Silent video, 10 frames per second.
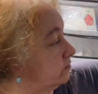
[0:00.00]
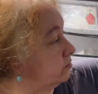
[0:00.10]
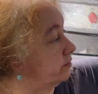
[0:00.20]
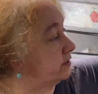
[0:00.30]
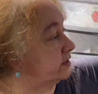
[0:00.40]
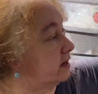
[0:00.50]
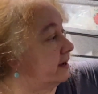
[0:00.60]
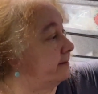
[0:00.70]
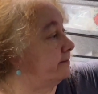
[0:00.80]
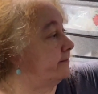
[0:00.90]
all the
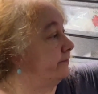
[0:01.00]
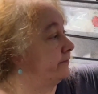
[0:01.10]
time,